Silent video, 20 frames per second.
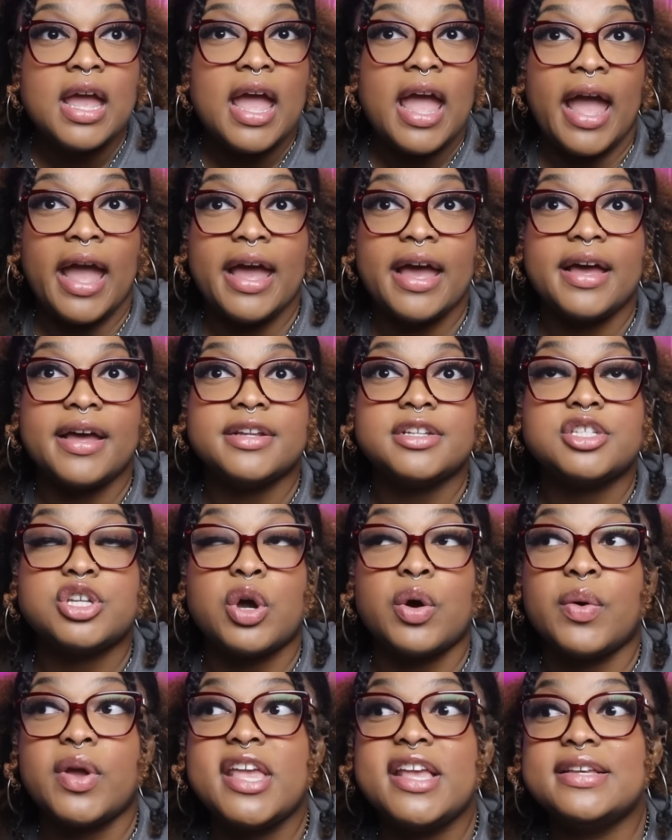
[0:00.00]
And
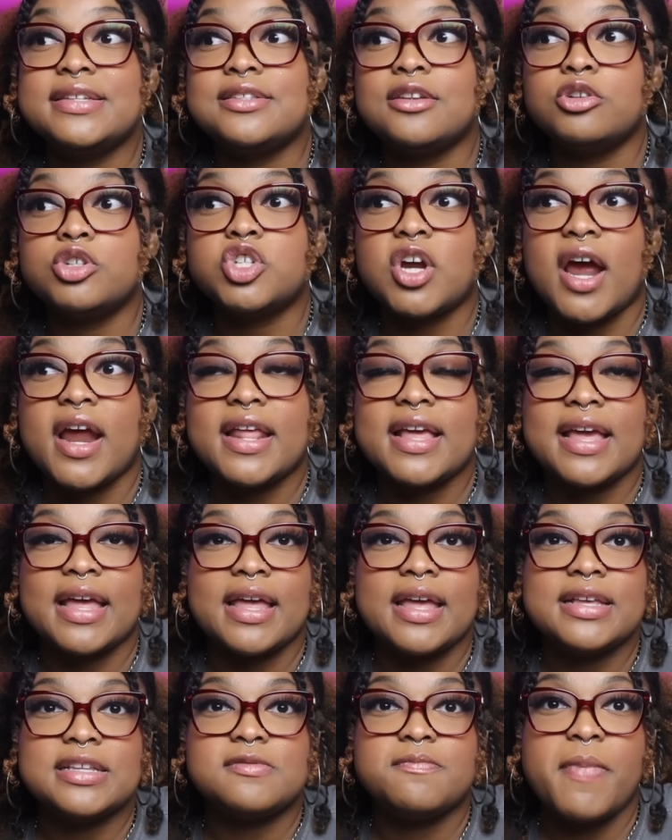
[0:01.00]
so he's still trying to get
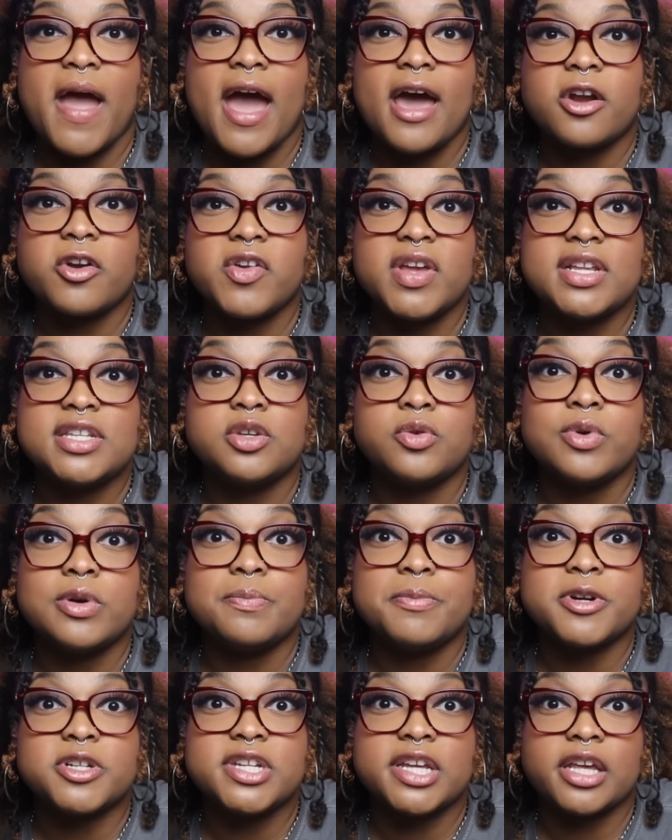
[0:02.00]
his battery to a
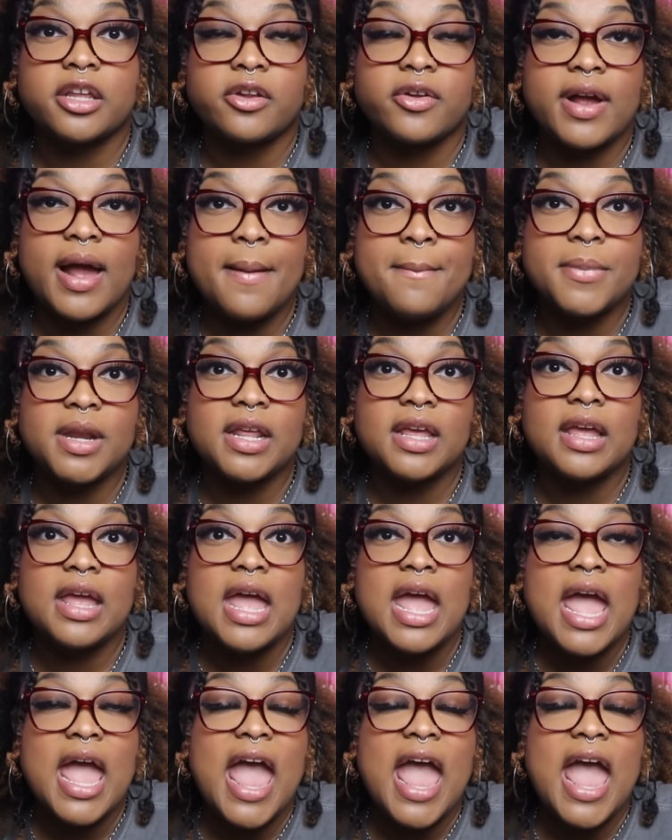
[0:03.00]
particular company,